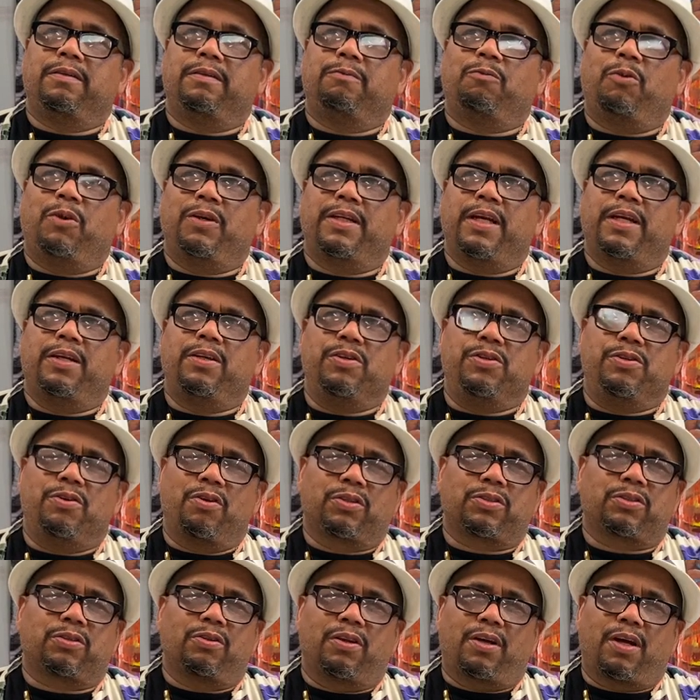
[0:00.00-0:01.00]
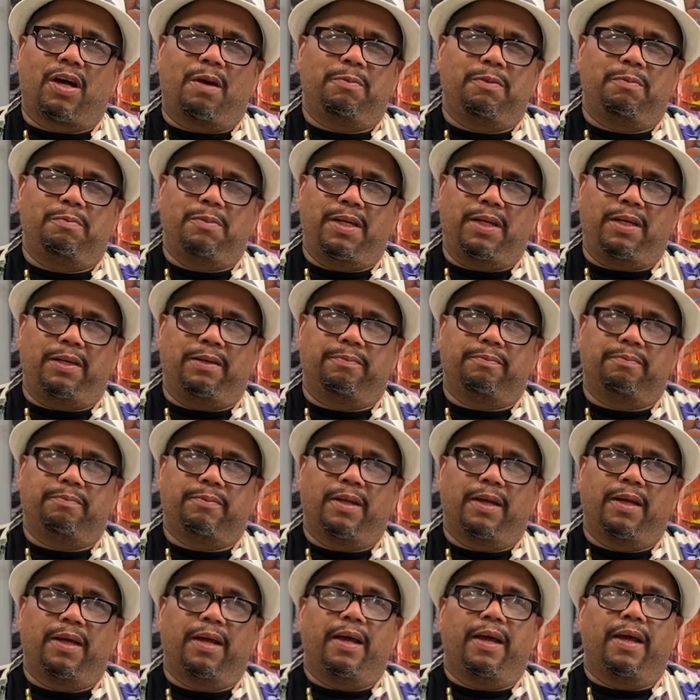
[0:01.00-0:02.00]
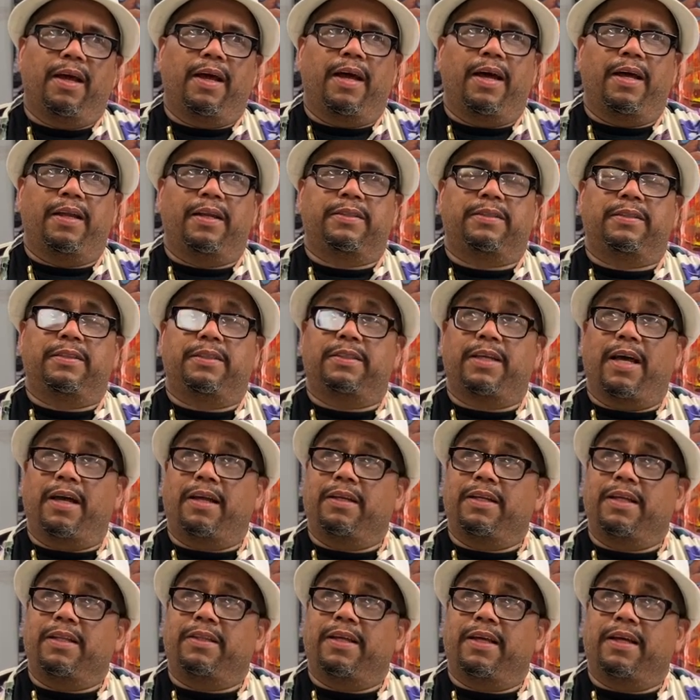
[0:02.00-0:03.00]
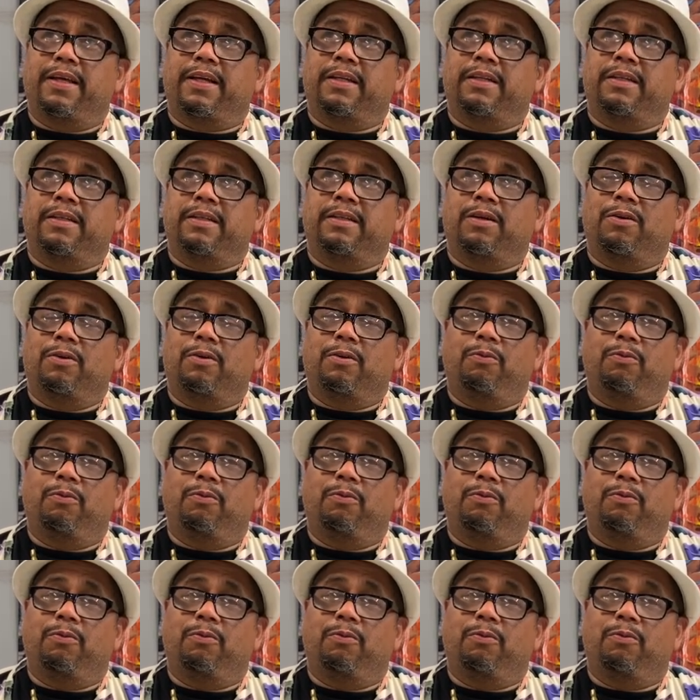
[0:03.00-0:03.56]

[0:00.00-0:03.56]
one day New York's gonna come to me. And secondly thinking,